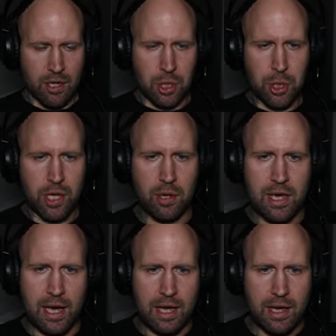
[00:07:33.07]
Whew,
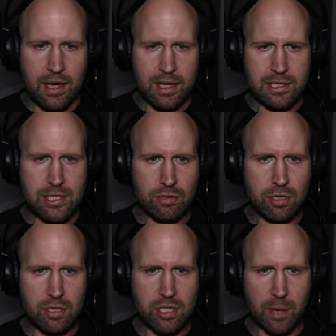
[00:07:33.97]
okay. Let's go
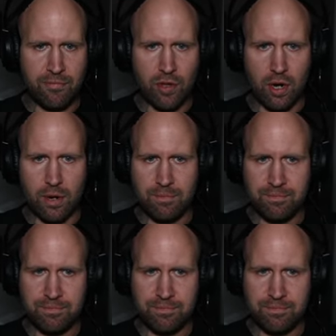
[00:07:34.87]
to the top floor.